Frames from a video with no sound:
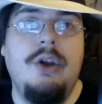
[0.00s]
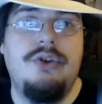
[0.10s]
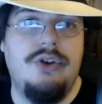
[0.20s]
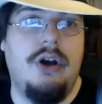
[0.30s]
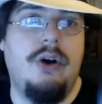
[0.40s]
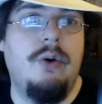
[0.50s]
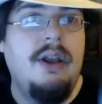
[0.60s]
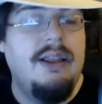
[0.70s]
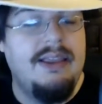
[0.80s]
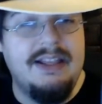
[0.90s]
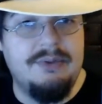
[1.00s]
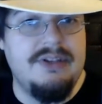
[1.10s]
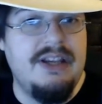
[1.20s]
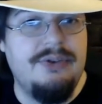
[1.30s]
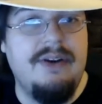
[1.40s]
So, this was
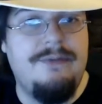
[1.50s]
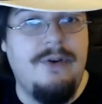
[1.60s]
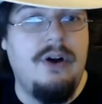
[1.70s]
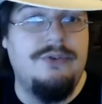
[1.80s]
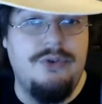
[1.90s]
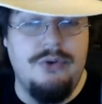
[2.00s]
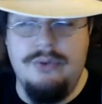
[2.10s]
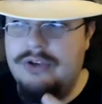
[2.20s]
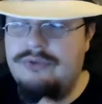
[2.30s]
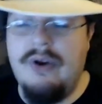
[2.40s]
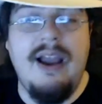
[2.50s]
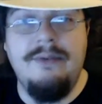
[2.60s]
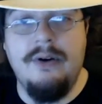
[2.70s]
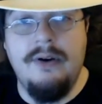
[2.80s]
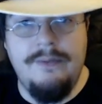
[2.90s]
neither at fault to the
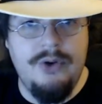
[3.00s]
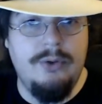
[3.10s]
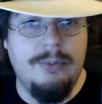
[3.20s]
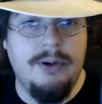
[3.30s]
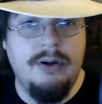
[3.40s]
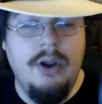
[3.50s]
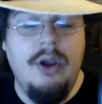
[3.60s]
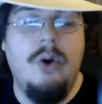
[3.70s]
driver of the Uber